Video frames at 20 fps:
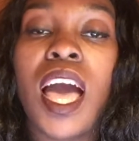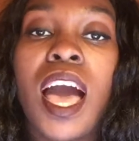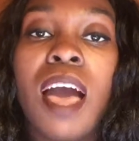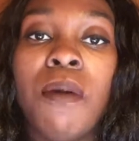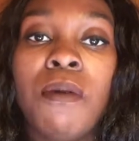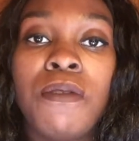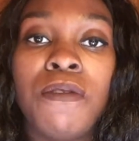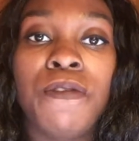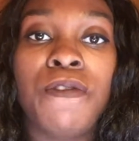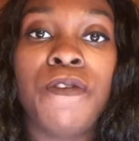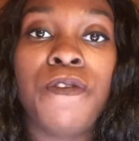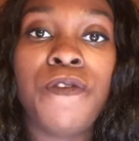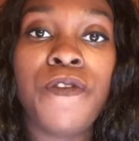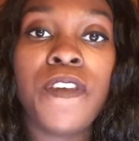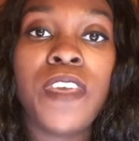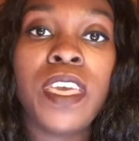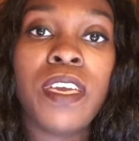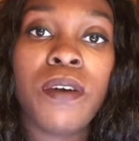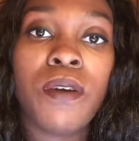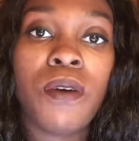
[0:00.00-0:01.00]
I would
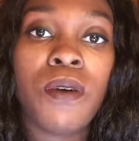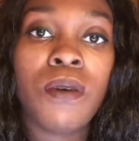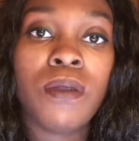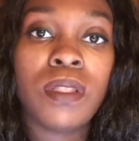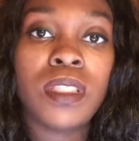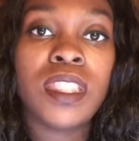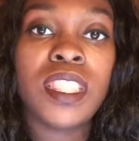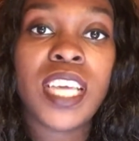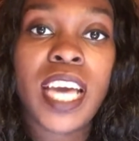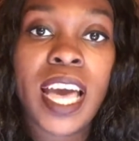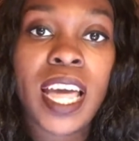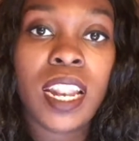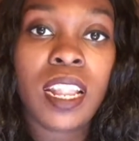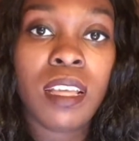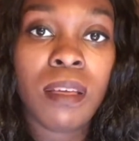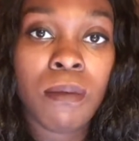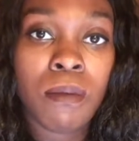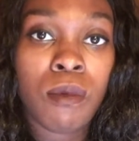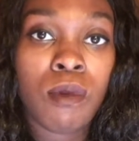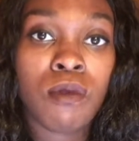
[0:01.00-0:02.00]
feel that
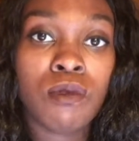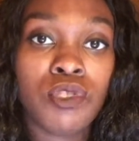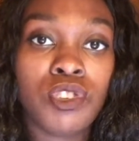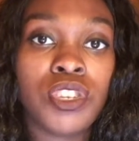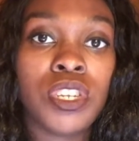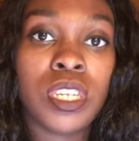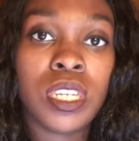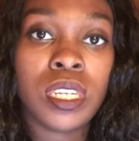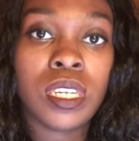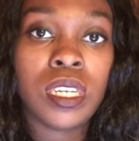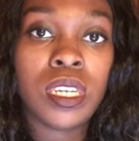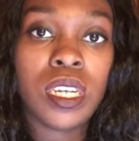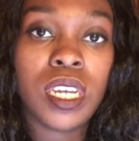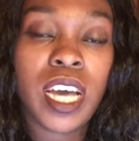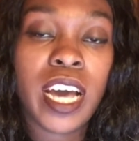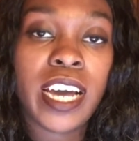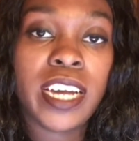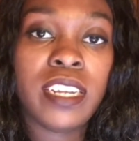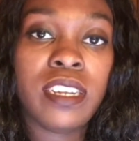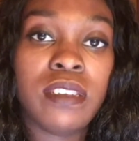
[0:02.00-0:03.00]
emotion
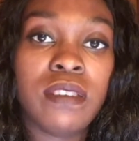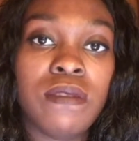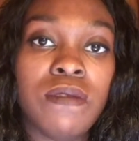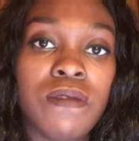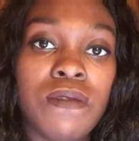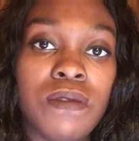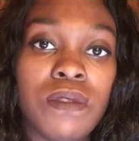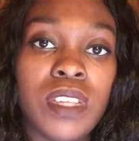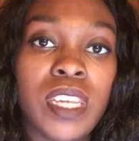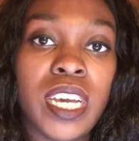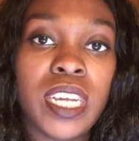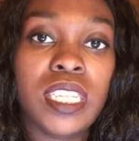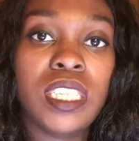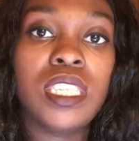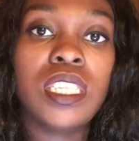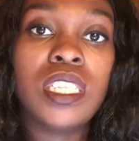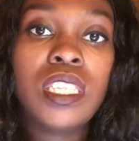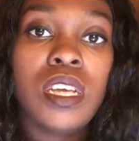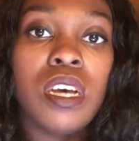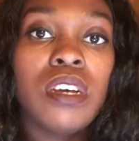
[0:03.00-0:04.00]
kind of get
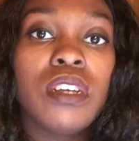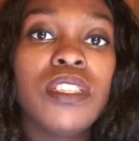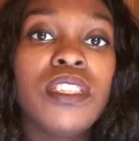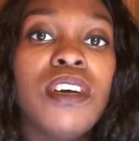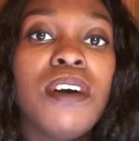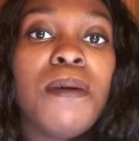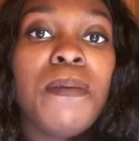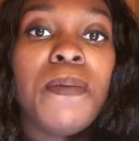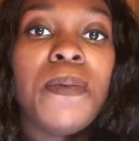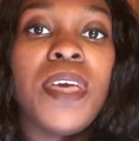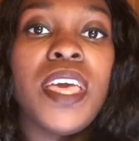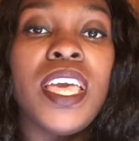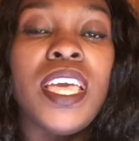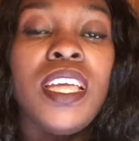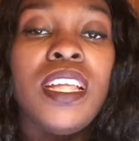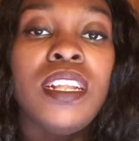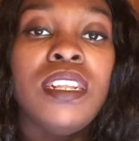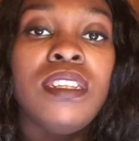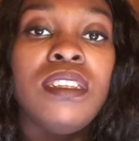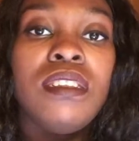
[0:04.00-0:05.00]
sucked up
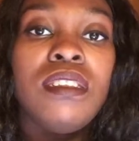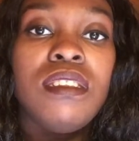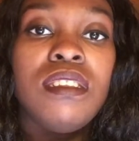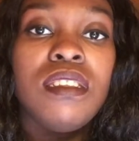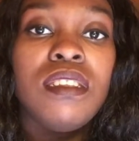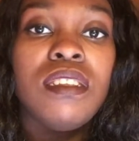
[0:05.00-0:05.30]
and